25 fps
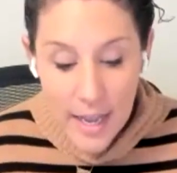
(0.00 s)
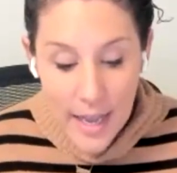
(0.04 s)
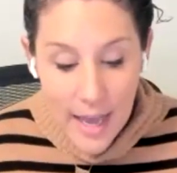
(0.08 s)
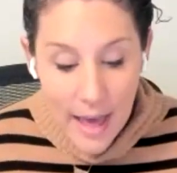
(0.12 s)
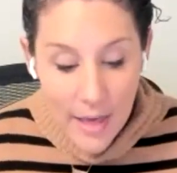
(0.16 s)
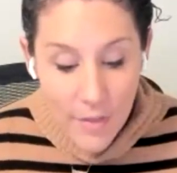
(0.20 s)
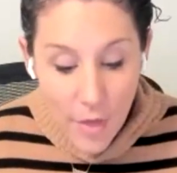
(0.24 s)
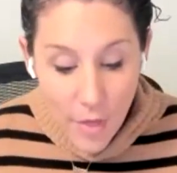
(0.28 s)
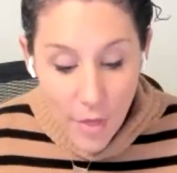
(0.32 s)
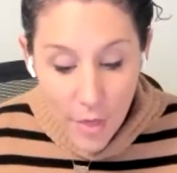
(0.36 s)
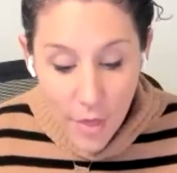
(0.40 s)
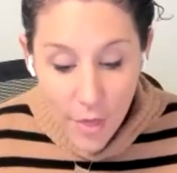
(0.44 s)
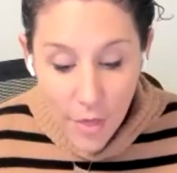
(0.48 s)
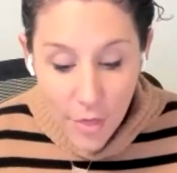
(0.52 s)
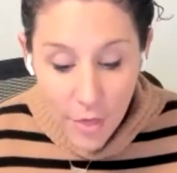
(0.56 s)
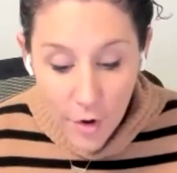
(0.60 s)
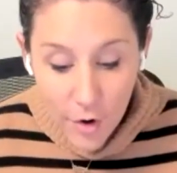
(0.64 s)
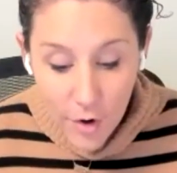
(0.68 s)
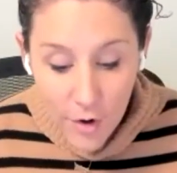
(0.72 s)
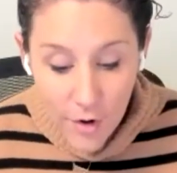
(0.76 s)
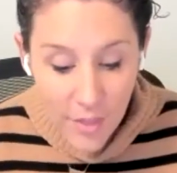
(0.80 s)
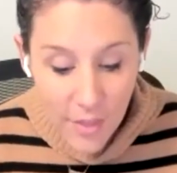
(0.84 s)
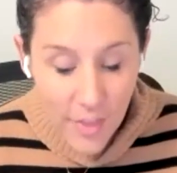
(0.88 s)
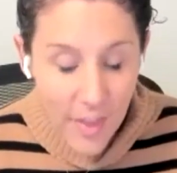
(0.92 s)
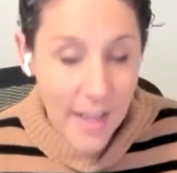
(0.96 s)
And then the
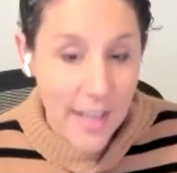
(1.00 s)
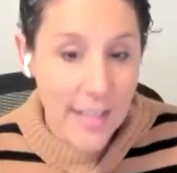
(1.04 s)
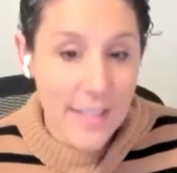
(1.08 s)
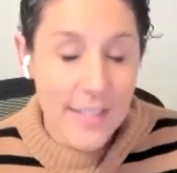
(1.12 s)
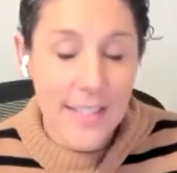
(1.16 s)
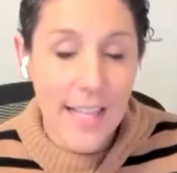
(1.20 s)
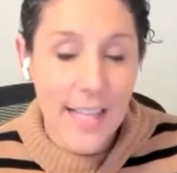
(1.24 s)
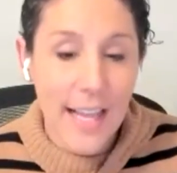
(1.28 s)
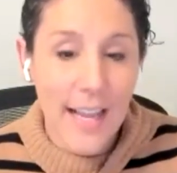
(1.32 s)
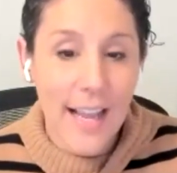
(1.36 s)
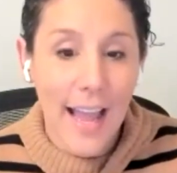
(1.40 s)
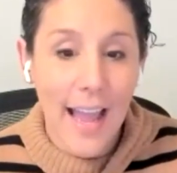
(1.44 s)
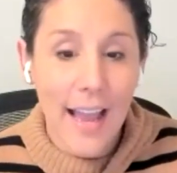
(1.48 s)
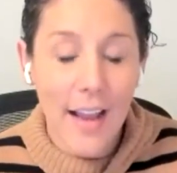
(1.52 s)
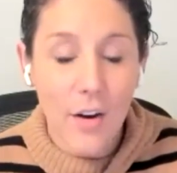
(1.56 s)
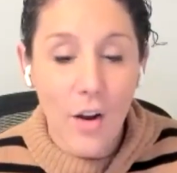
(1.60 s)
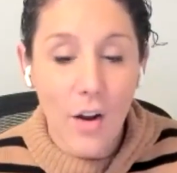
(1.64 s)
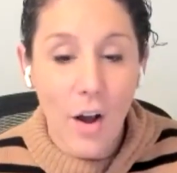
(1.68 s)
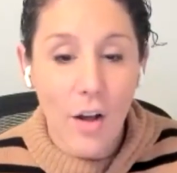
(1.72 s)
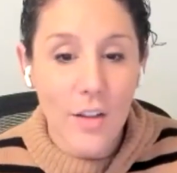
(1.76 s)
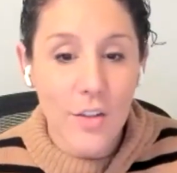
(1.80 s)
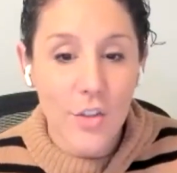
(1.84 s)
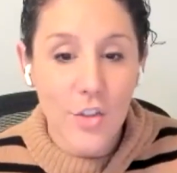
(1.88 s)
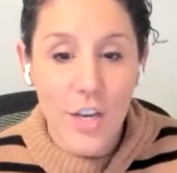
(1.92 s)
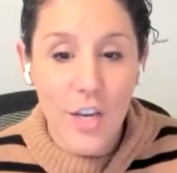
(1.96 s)
third thing is like
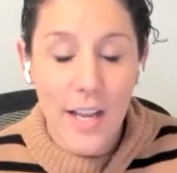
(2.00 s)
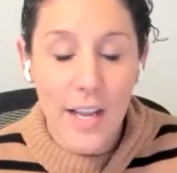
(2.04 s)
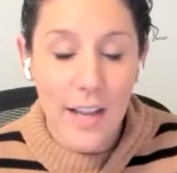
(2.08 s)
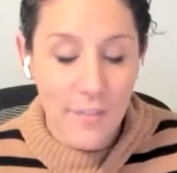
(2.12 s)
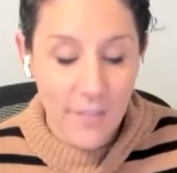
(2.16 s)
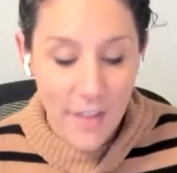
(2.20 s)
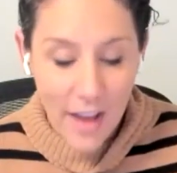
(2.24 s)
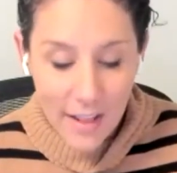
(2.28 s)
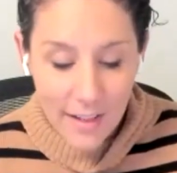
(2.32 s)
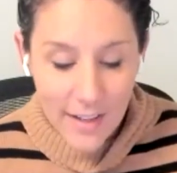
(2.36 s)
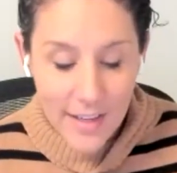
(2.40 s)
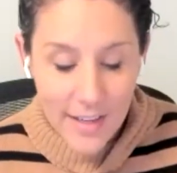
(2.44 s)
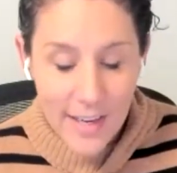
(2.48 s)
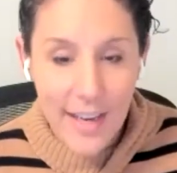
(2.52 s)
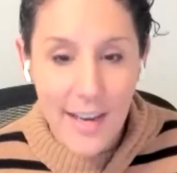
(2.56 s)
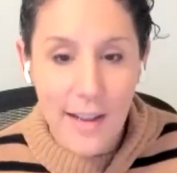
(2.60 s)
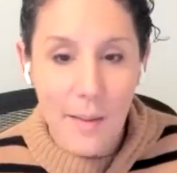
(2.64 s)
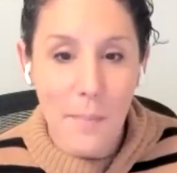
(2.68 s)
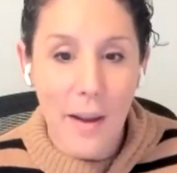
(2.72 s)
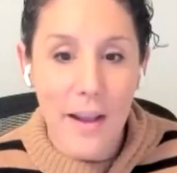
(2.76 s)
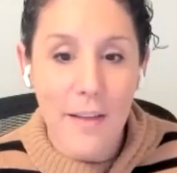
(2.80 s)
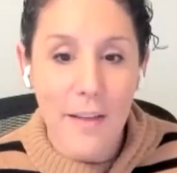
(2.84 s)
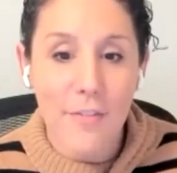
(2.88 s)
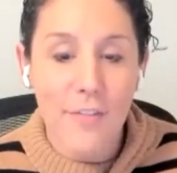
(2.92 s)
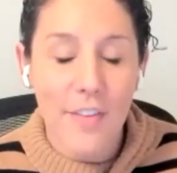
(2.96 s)
acknowledging and validating
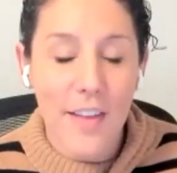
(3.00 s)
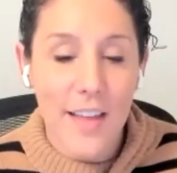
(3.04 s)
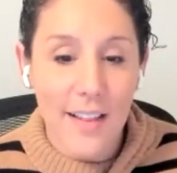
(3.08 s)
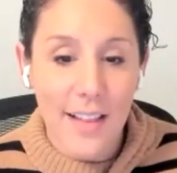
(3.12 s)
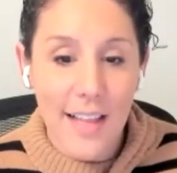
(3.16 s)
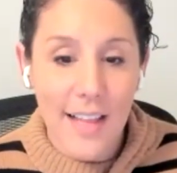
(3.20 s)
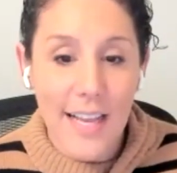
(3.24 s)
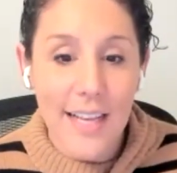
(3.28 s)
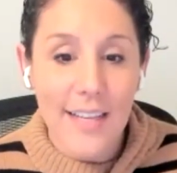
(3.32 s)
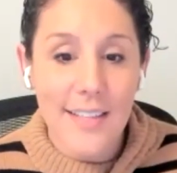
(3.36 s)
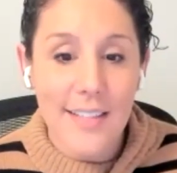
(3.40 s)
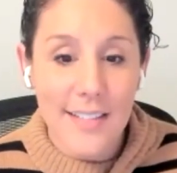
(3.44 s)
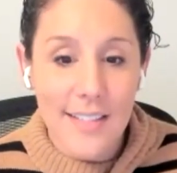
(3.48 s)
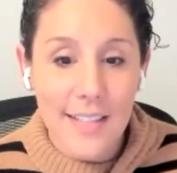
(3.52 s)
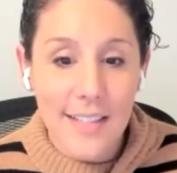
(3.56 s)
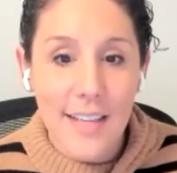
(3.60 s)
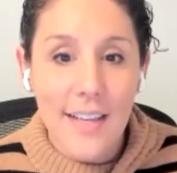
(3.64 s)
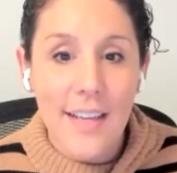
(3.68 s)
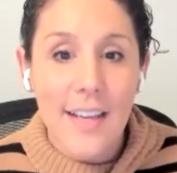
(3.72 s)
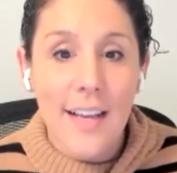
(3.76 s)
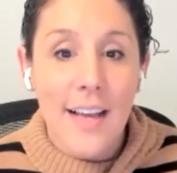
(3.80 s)
my feelings.